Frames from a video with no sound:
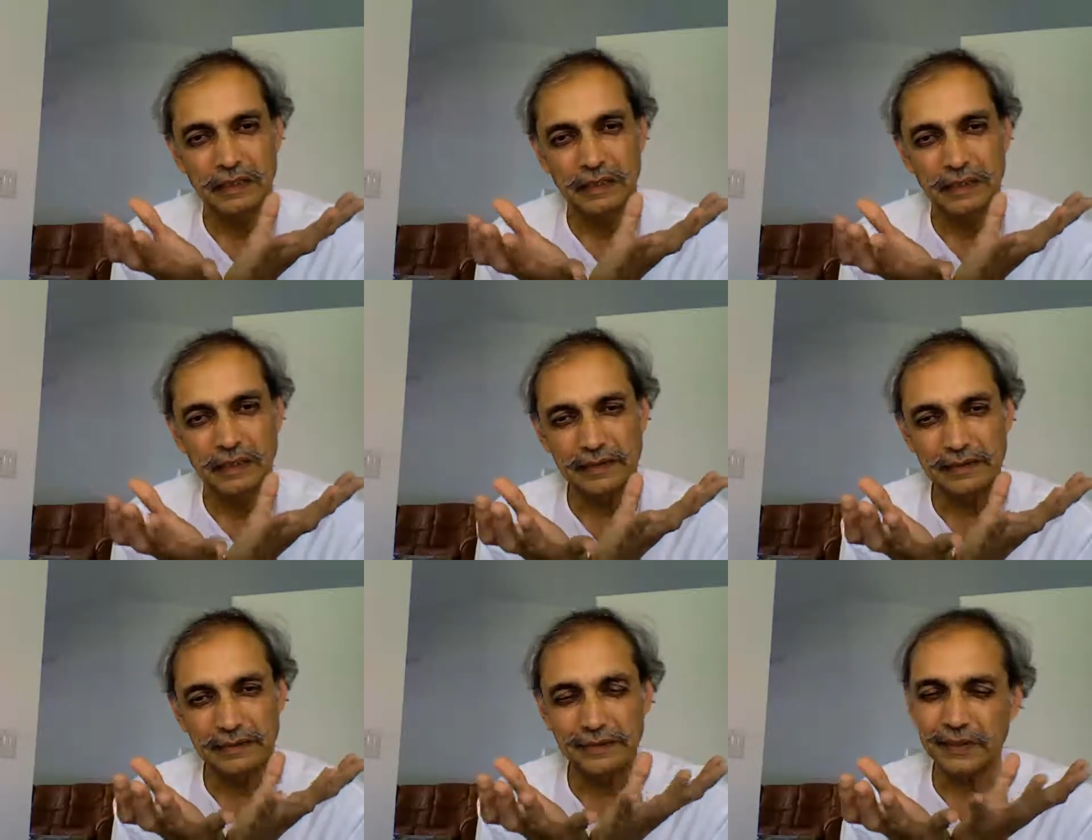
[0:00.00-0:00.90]
and
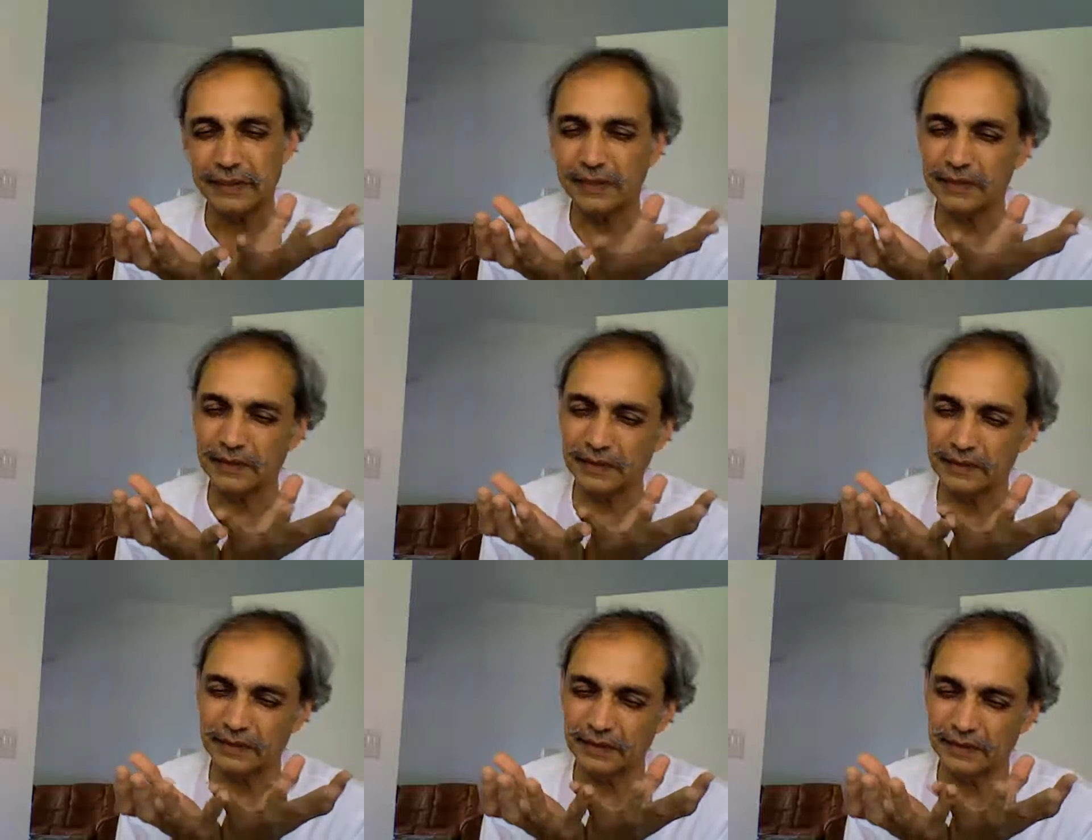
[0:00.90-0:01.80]
if he
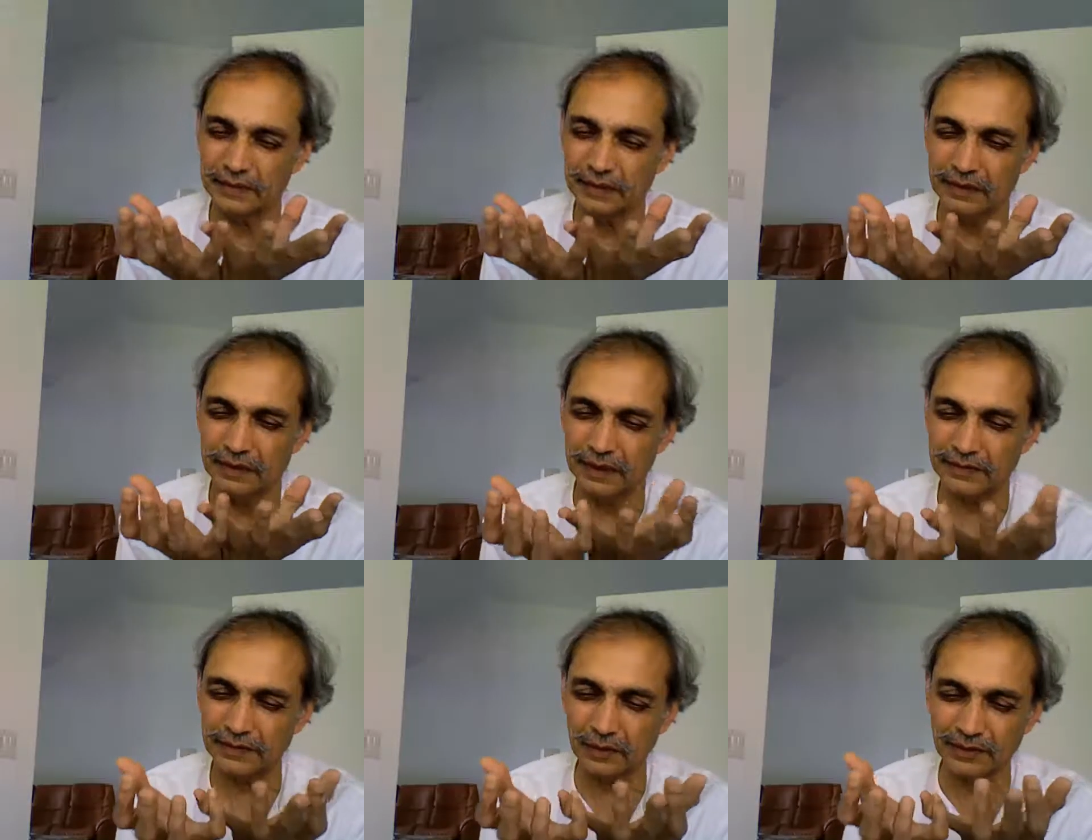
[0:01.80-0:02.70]

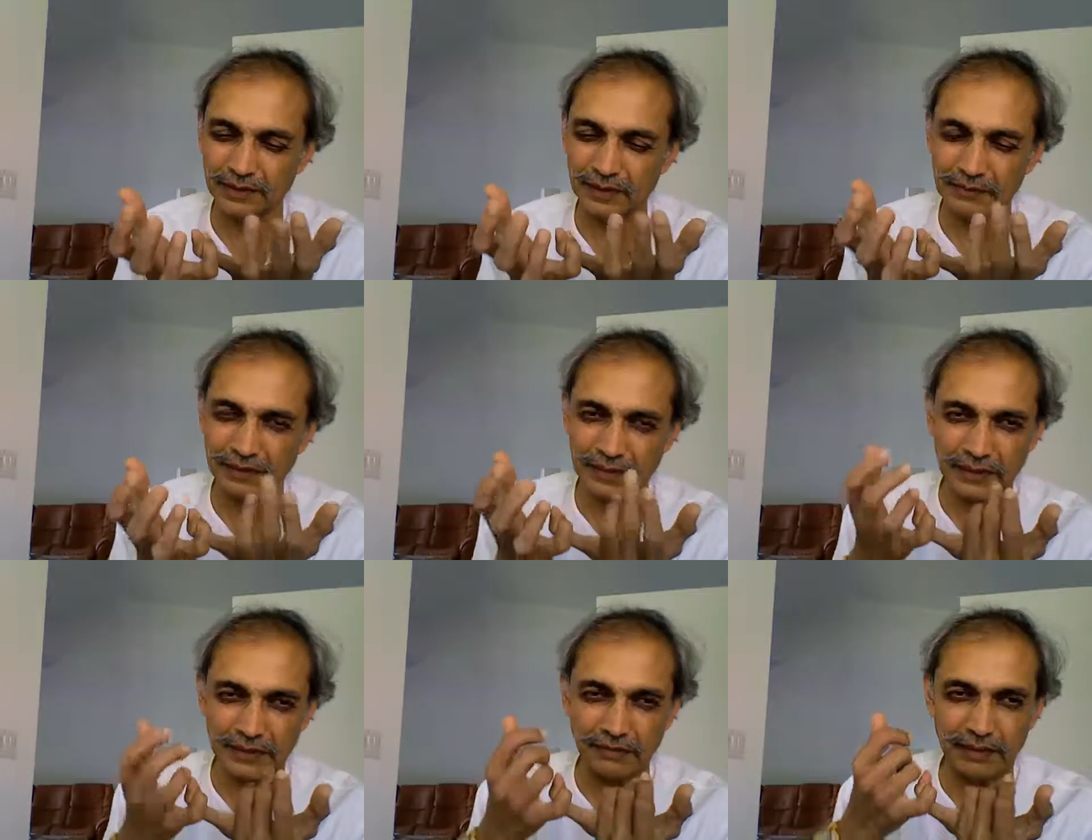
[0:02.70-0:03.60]
hasn't got something
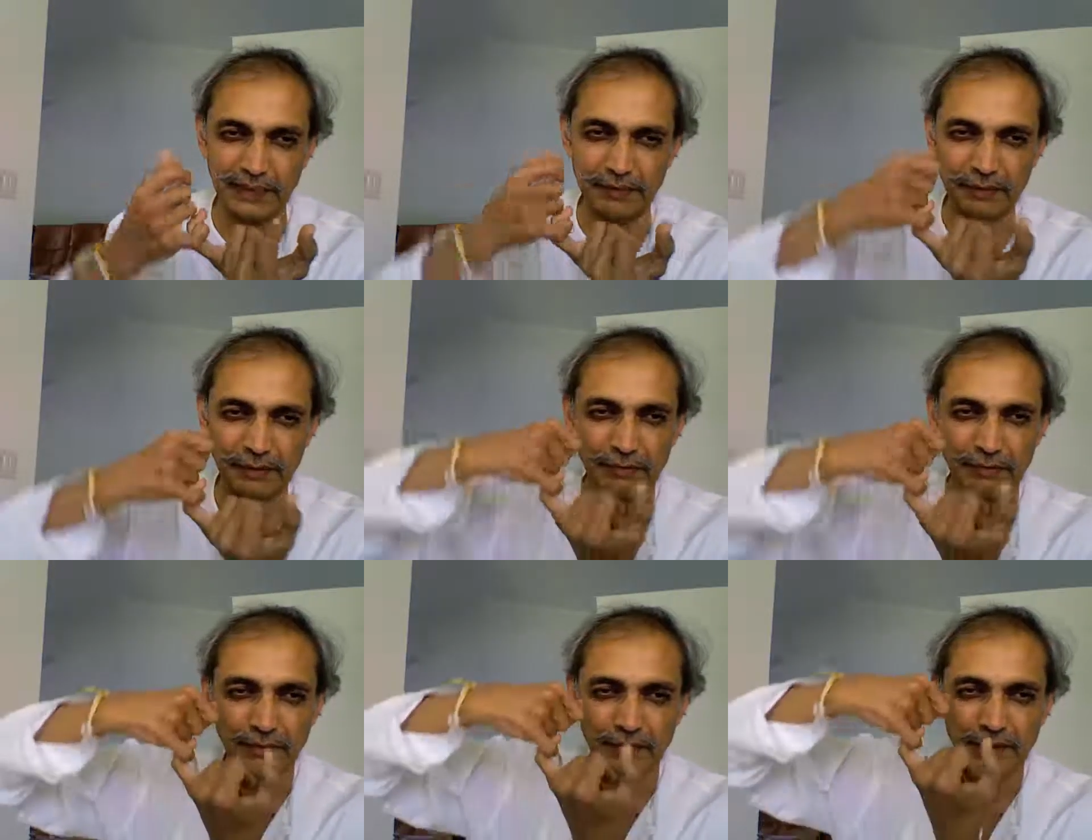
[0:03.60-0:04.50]
that will keep him
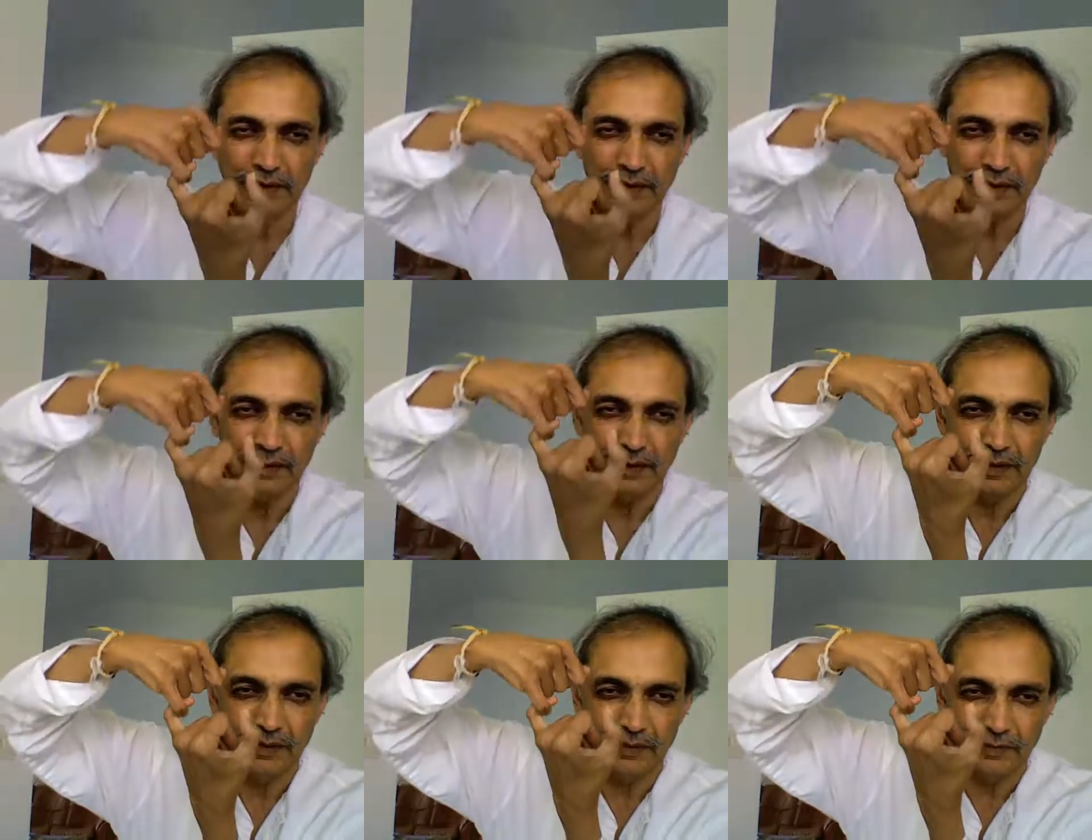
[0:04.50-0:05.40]

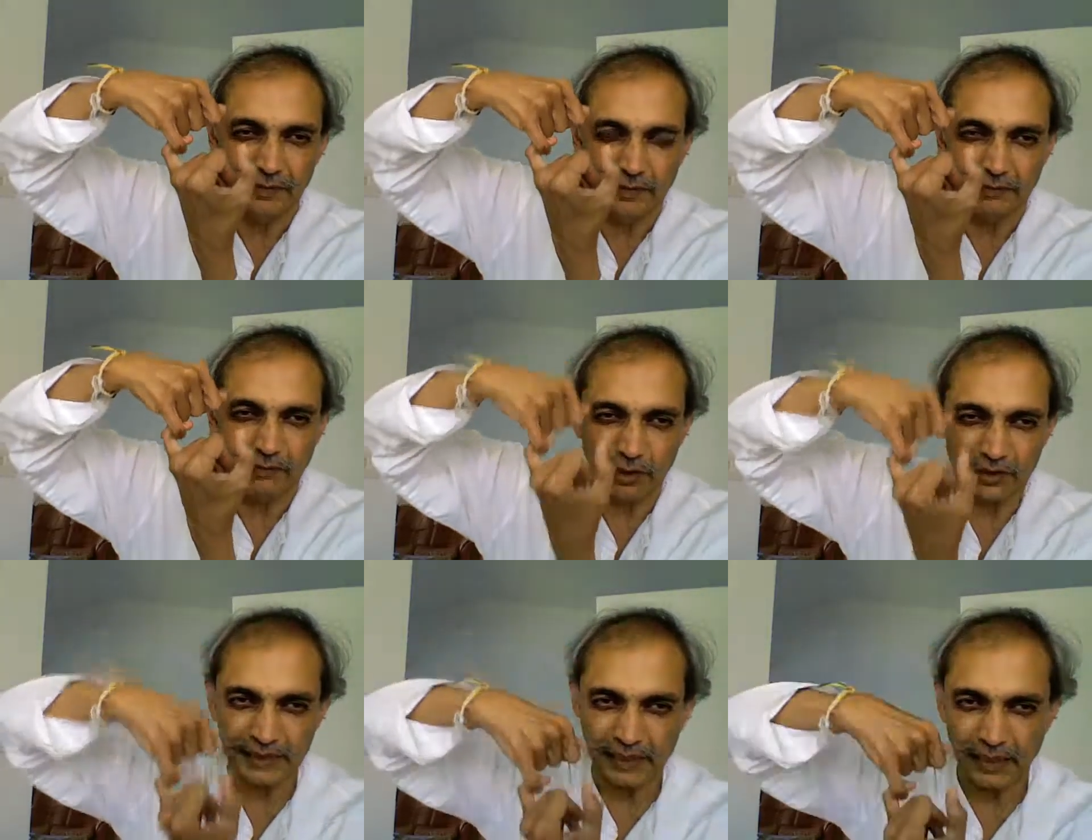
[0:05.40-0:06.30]
from
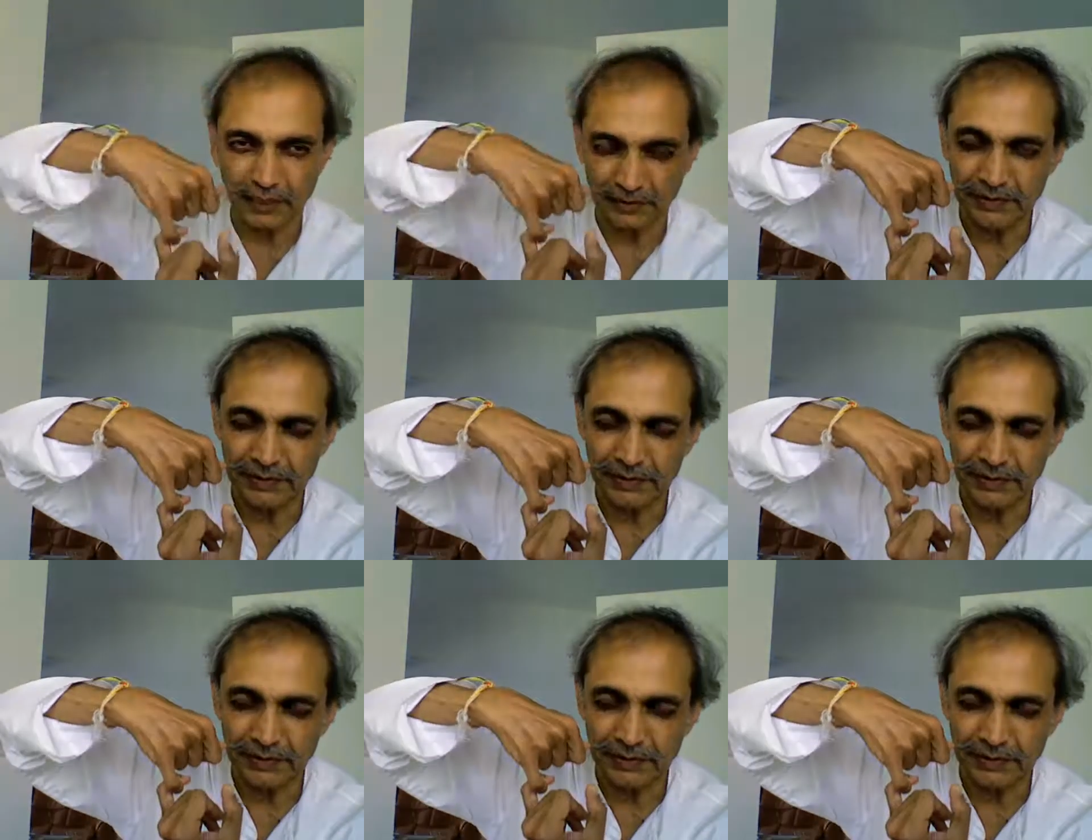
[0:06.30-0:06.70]
falling down